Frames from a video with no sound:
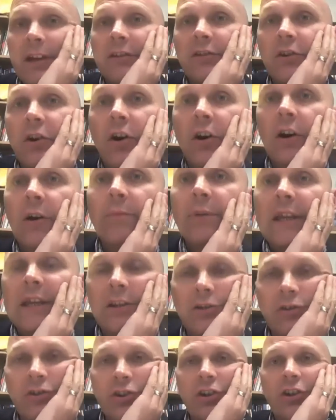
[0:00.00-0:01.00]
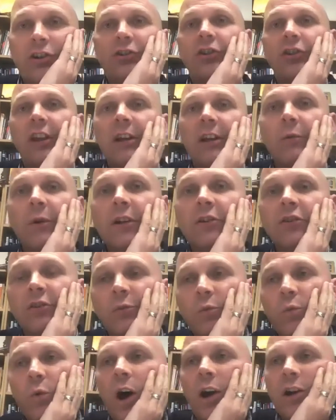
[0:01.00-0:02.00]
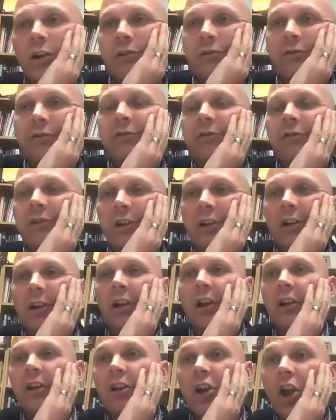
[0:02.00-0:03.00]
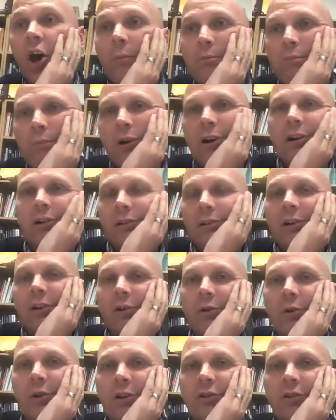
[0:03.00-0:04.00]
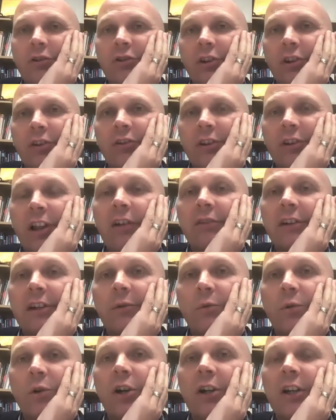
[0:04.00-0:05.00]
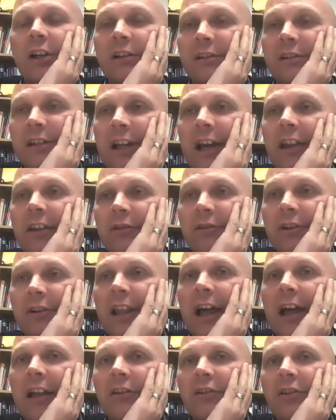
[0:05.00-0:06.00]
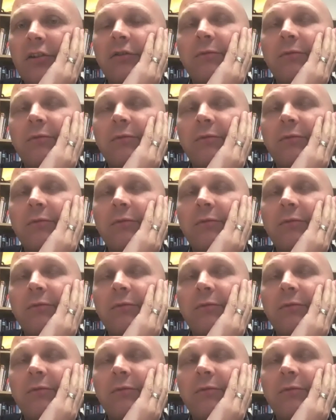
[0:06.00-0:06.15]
It's not a Beacon Church thing. We're just one of a number who are just loving working together in that.